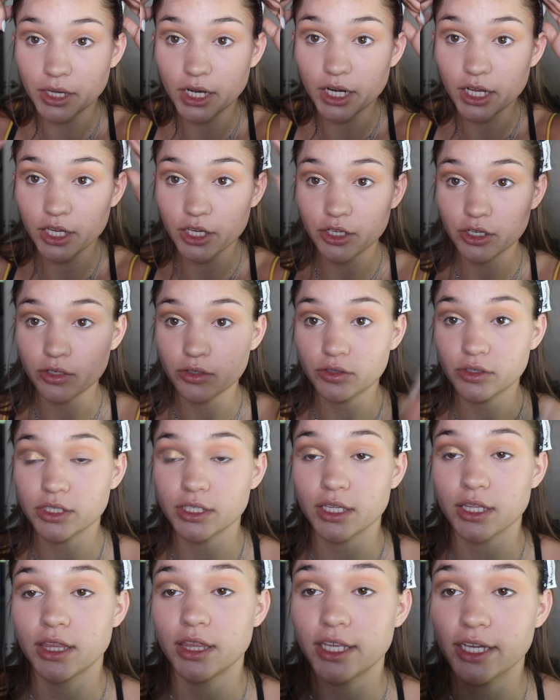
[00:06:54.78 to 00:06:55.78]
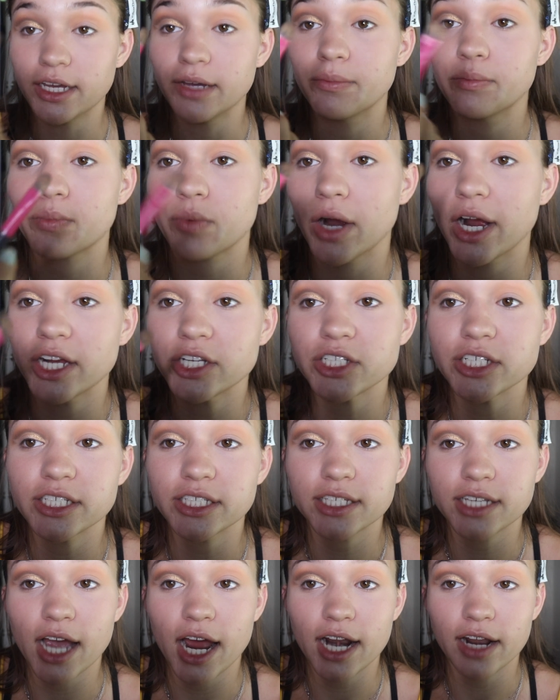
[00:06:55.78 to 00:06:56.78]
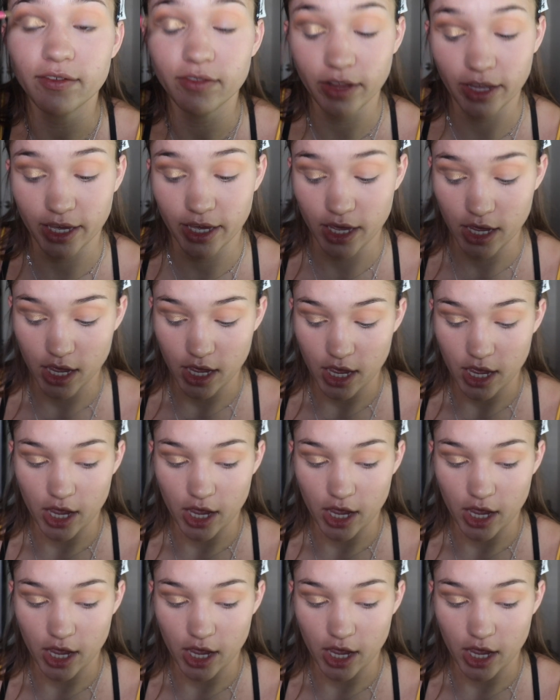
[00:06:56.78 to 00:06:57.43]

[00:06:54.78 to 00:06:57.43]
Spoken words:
gonna use the brush as kind of like